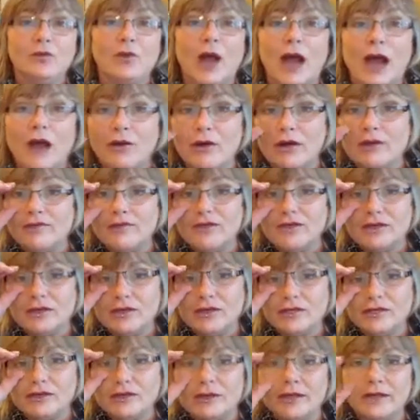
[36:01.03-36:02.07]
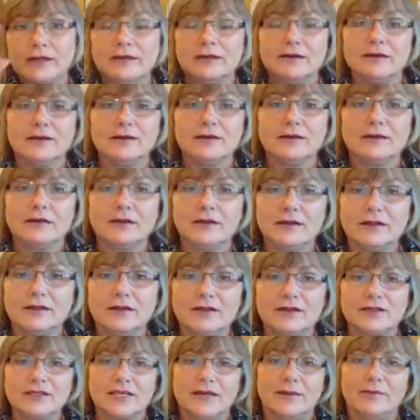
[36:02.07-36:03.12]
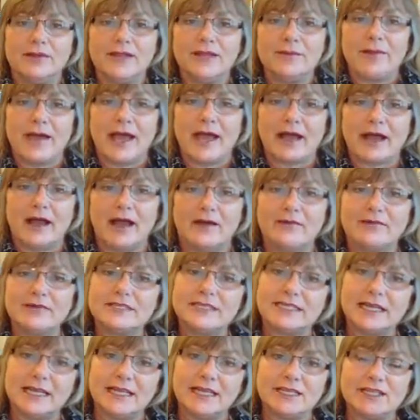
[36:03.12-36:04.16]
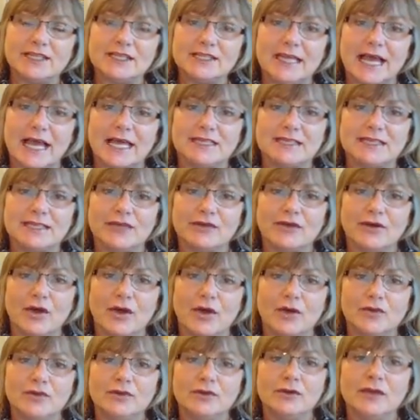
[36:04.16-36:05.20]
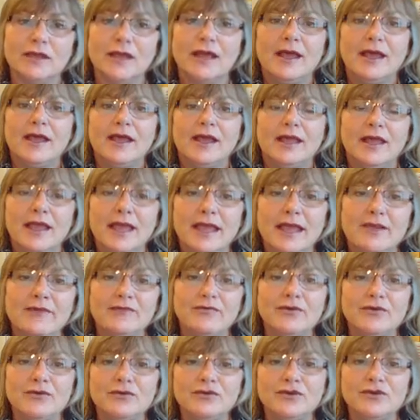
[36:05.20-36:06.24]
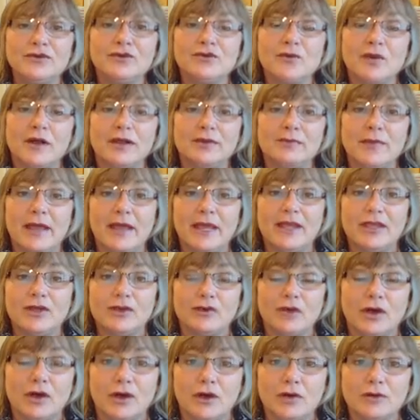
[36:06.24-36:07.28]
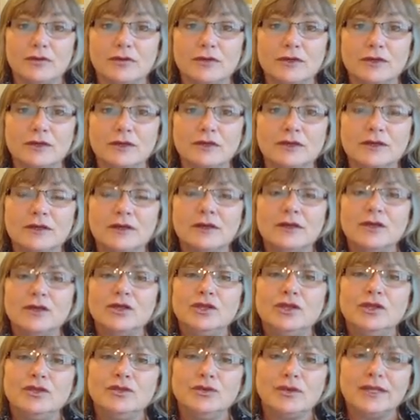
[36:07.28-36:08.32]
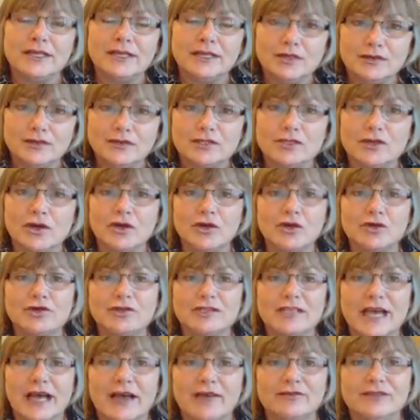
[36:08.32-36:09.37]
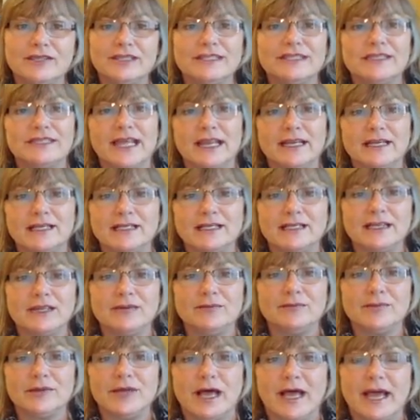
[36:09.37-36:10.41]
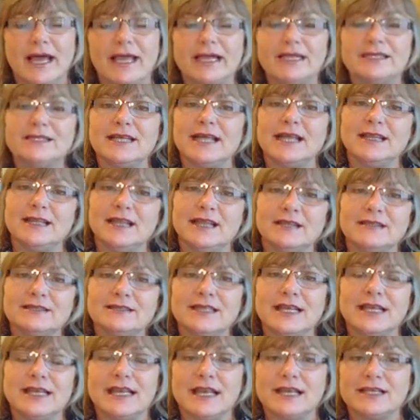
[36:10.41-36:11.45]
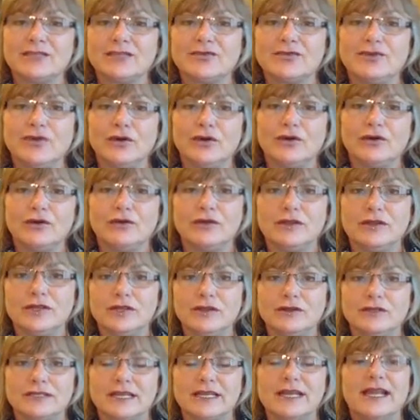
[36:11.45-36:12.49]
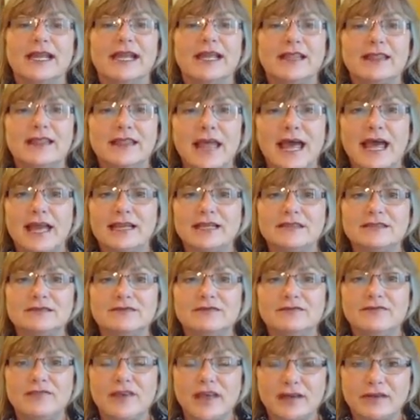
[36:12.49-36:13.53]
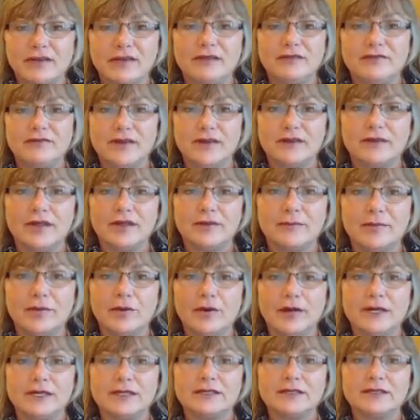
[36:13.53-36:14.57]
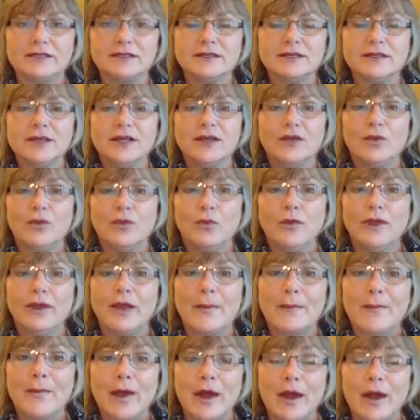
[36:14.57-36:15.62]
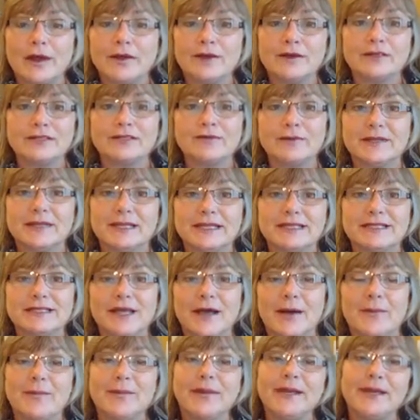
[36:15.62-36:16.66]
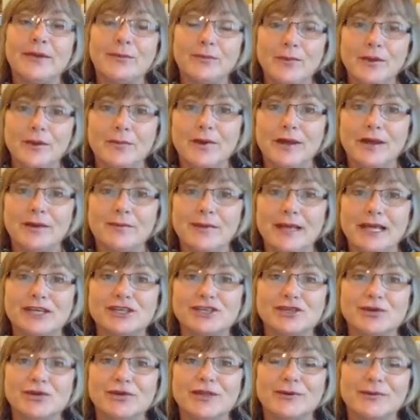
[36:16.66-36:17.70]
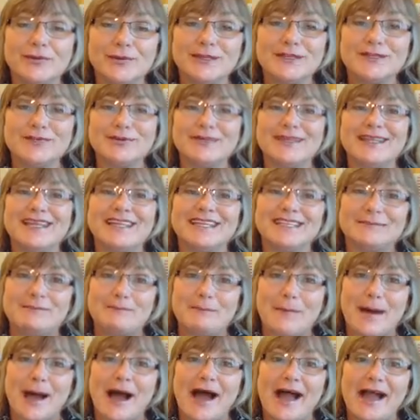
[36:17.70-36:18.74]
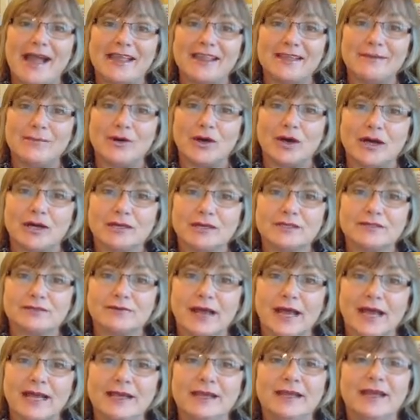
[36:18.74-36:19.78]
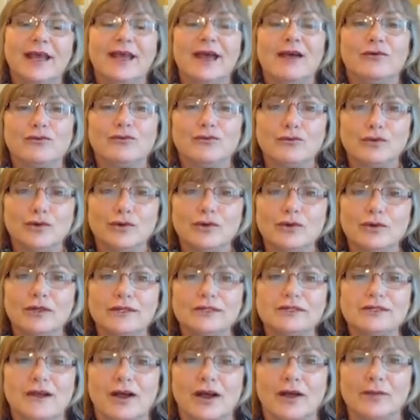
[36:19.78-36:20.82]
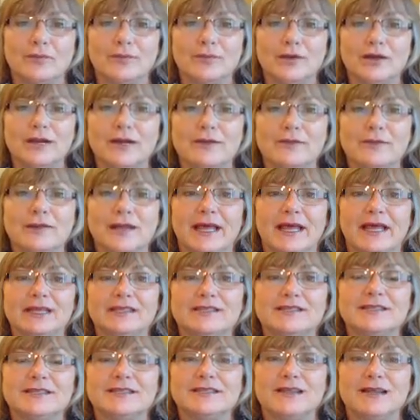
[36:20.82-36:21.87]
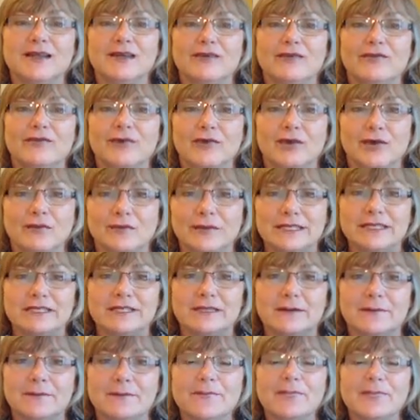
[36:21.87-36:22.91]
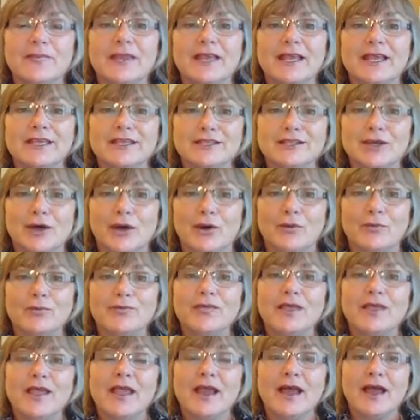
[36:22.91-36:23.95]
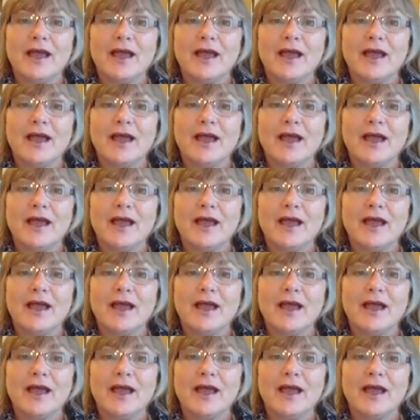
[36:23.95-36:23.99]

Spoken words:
Well, however you can do it, there's some in the back office. SeneGence has their own. If you do want to make your own, you can do so. You just have to send it to compliance and they'll say yes or no, you can use it. That is very, very important. We are partners with this company and we want to make sure that we do things by the books, right? Rules are put in place for a reason. So,